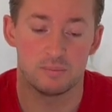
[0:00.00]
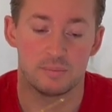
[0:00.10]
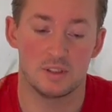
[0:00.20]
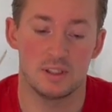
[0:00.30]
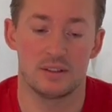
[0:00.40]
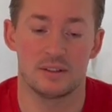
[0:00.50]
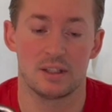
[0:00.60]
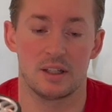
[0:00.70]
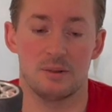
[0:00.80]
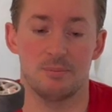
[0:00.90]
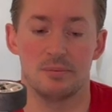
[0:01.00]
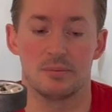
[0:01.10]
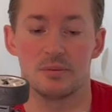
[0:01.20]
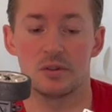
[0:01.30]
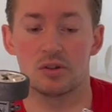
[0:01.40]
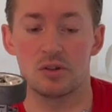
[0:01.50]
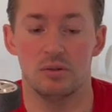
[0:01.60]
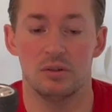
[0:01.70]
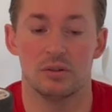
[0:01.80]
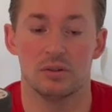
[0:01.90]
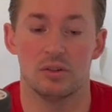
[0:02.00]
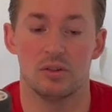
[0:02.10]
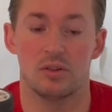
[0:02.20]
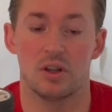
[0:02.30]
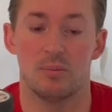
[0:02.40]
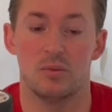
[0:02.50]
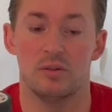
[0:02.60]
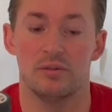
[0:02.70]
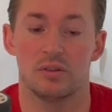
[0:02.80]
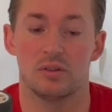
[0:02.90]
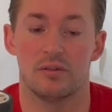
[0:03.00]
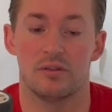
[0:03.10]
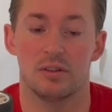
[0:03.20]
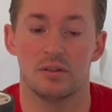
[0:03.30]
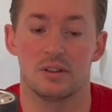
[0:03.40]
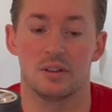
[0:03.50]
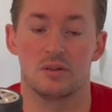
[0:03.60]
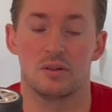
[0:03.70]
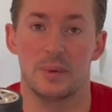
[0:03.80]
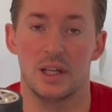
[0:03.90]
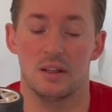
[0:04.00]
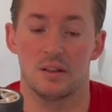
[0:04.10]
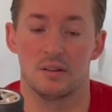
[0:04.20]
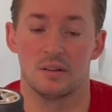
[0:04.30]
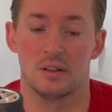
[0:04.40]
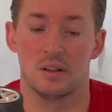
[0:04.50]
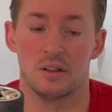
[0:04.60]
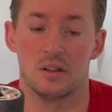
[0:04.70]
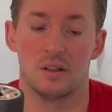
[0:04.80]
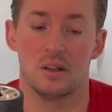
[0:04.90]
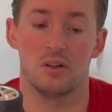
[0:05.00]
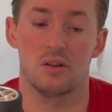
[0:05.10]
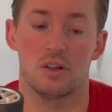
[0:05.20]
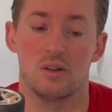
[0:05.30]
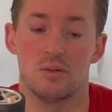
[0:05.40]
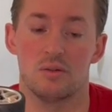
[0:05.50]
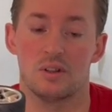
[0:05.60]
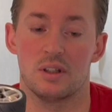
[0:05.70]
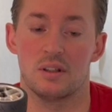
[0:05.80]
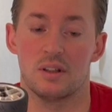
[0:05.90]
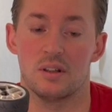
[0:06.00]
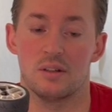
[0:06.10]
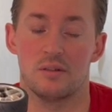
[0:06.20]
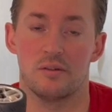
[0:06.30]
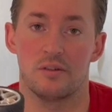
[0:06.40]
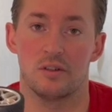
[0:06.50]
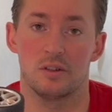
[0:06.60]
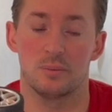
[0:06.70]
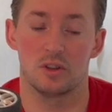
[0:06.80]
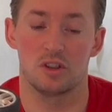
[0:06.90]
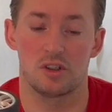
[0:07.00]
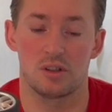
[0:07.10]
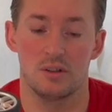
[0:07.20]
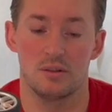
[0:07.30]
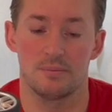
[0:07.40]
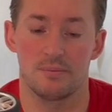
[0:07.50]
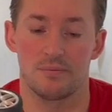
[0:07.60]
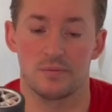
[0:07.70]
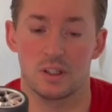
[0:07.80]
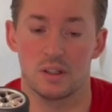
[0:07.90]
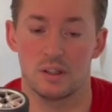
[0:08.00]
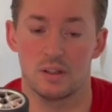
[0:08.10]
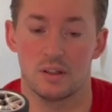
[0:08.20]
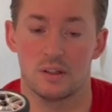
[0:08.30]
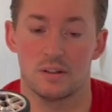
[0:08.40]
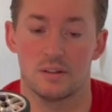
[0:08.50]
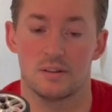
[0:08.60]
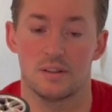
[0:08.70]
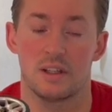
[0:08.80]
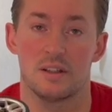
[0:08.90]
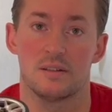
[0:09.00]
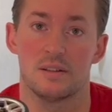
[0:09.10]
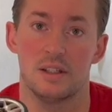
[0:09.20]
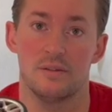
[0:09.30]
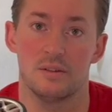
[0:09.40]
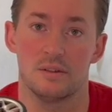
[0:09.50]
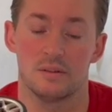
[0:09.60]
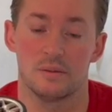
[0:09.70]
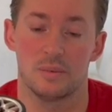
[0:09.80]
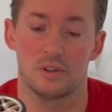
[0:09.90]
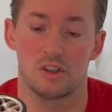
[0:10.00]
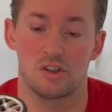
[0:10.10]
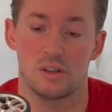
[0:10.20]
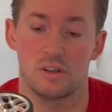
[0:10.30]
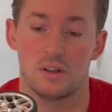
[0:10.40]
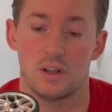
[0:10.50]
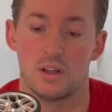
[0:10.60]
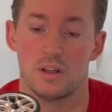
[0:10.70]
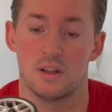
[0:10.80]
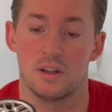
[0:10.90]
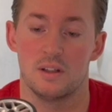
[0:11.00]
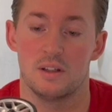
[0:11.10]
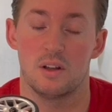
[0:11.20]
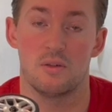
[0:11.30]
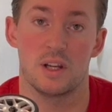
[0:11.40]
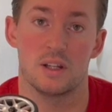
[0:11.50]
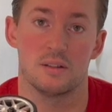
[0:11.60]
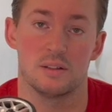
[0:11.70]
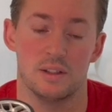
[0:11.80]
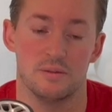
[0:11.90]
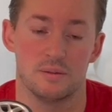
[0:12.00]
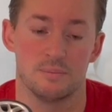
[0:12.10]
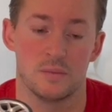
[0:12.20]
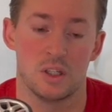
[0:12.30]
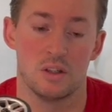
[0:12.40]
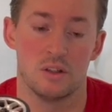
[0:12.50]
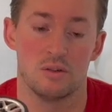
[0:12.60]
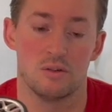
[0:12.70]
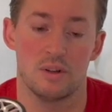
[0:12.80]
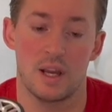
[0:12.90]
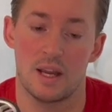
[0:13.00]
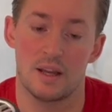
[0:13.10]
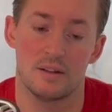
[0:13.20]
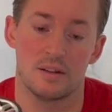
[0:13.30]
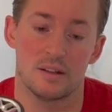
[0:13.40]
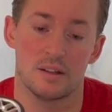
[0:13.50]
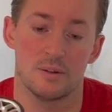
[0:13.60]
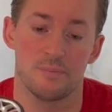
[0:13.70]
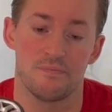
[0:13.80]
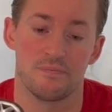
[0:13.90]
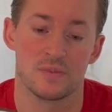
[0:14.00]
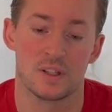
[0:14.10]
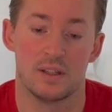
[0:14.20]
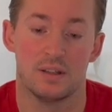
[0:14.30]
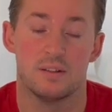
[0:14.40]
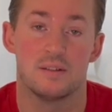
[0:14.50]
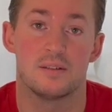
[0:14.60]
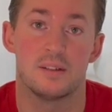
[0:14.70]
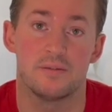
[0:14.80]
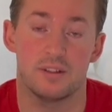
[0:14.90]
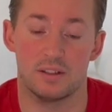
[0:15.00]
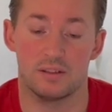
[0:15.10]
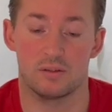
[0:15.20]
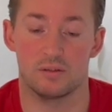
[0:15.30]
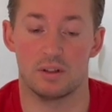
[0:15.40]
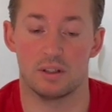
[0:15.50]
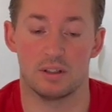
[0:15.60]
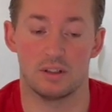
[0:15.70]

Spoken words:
This screw you can move to the front and to the back. You can use in the front position, in the second sleeve position, and in the rear sleeve to add stiffness to the